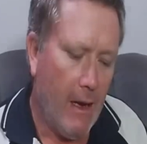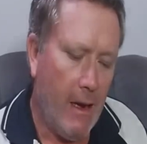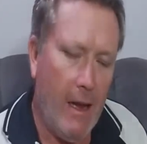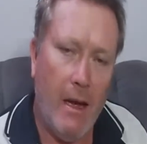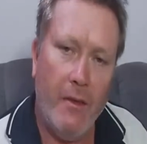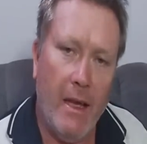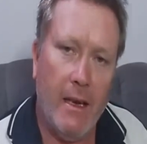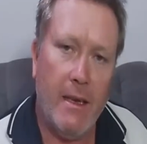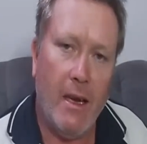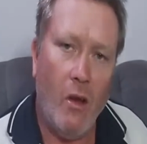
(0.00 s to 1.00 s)
Now, the
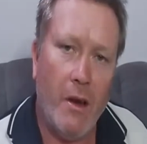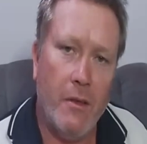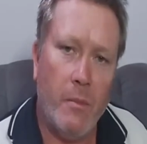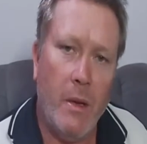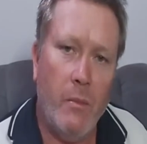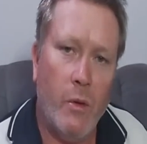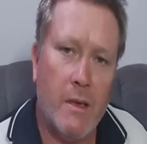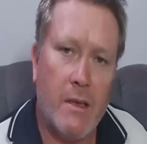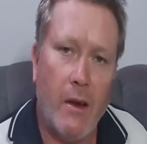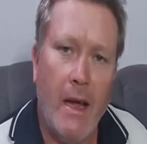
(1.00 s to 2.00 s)
LED light on the pin
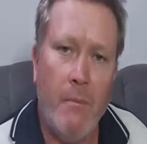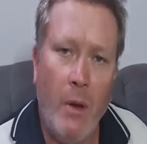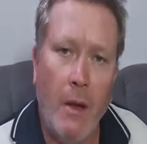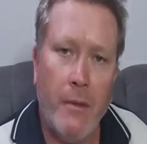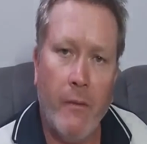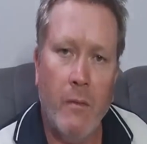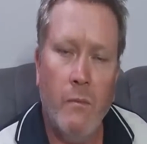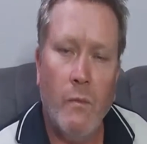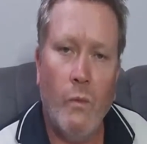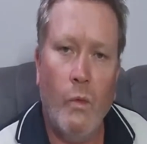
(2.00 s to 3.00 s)
pointers that I have, both of them,